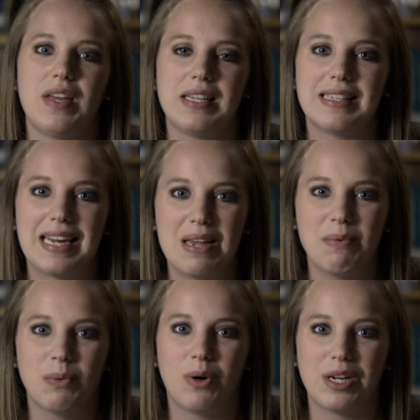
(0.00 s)
things that He
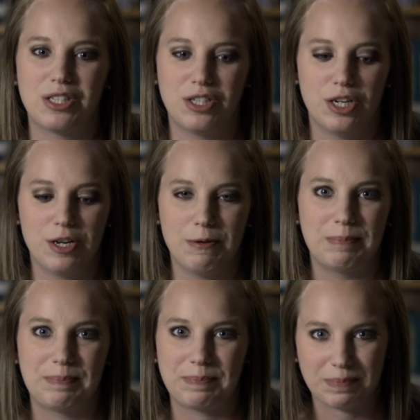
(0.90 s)
would want us to do.
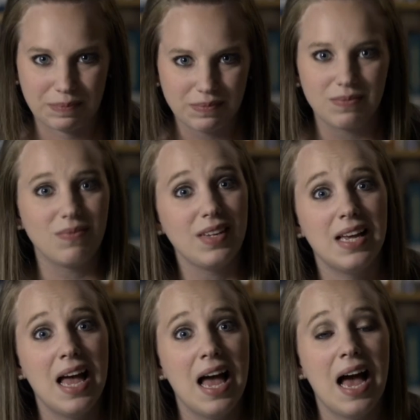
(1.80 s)

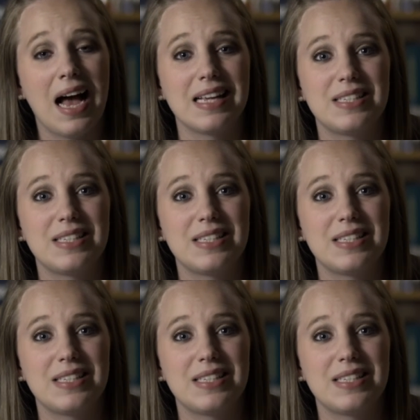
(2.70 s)
I